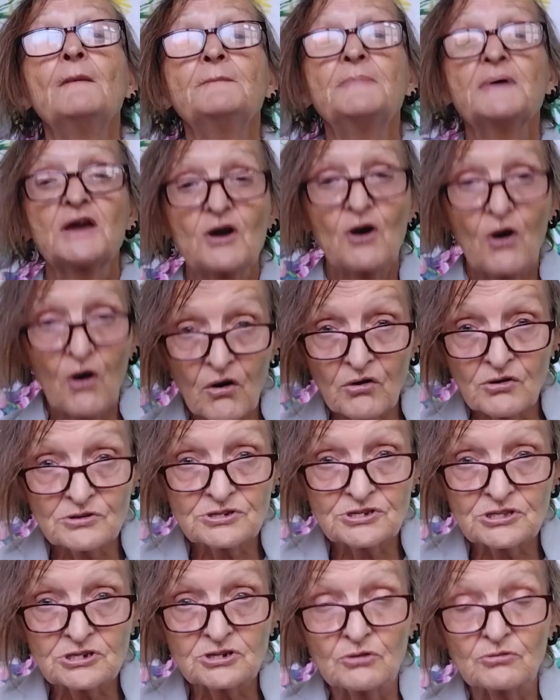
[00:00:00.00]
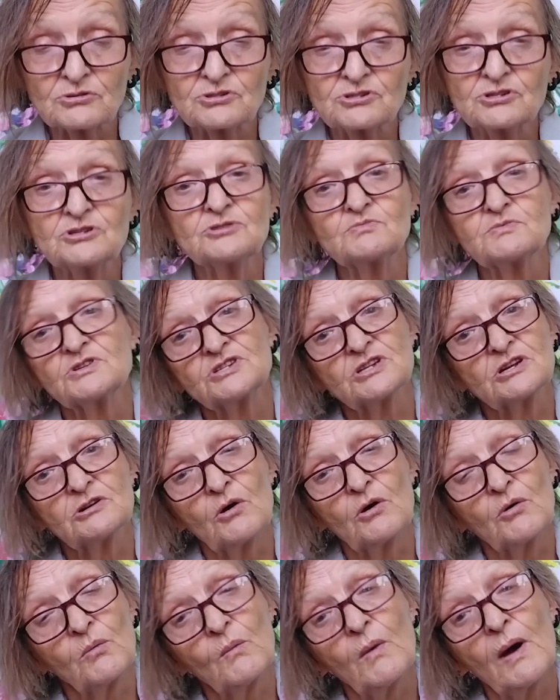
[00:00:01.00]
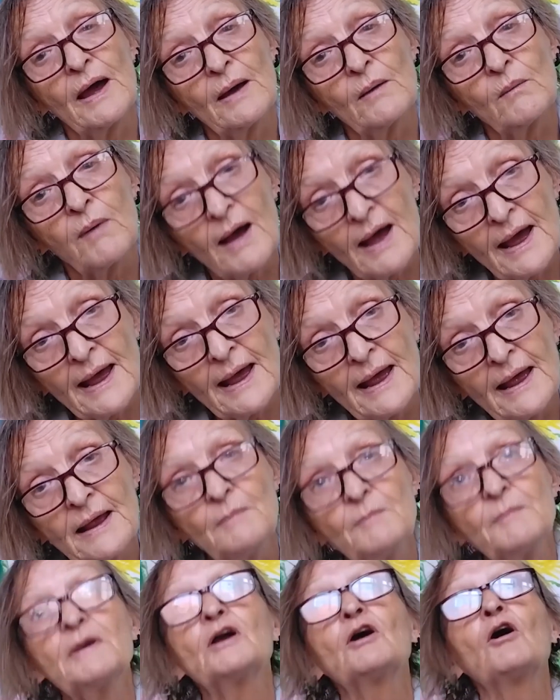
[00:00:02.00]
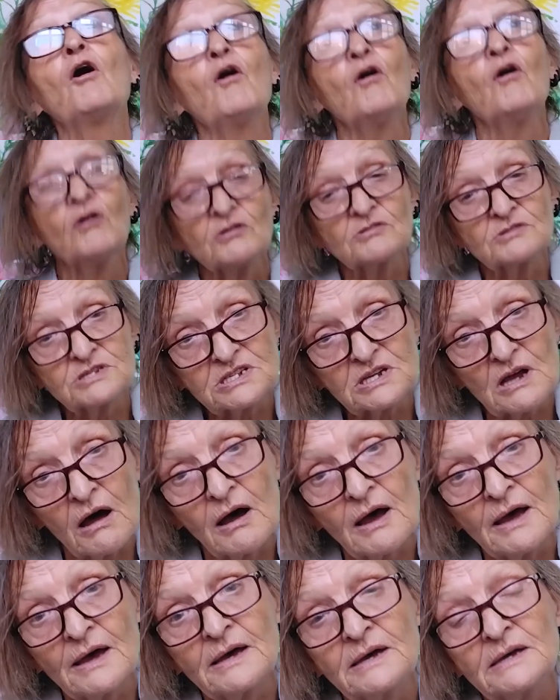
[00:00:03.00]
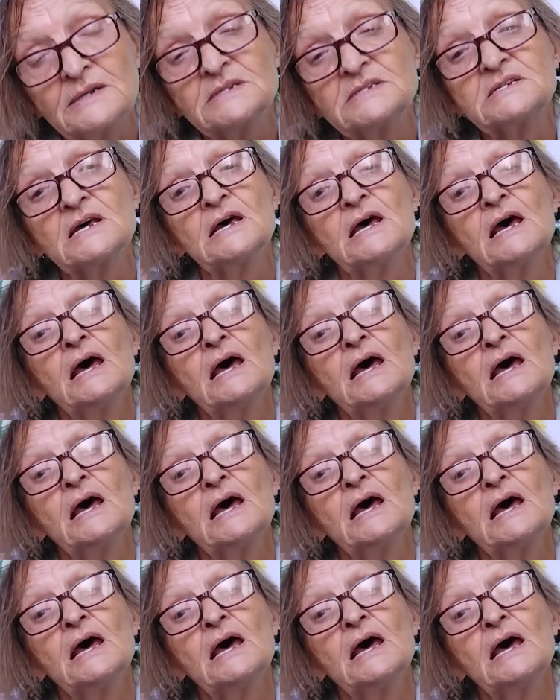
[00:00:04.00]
because the doctors was a long way away, because I had